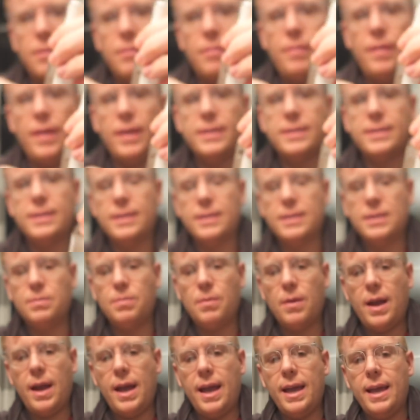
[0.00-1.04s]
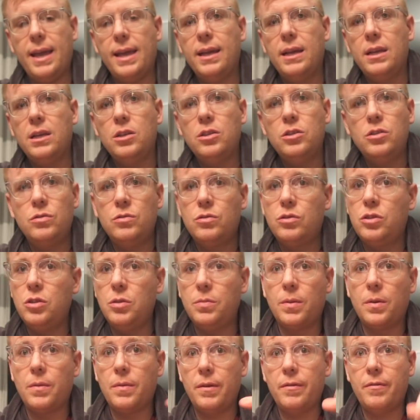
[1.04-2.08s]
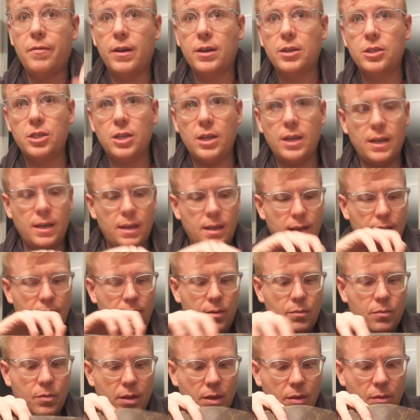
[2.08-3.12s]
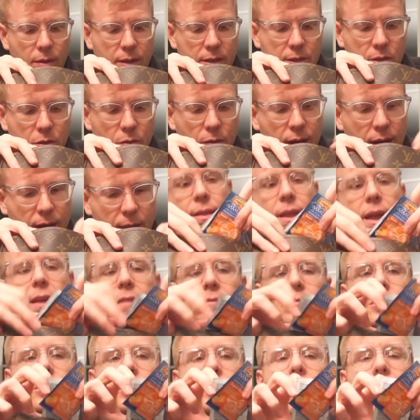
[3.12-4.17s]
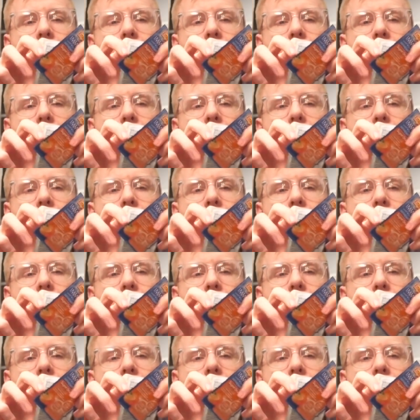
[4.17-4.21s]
face spray, super refreshing and really wakes you up. I have two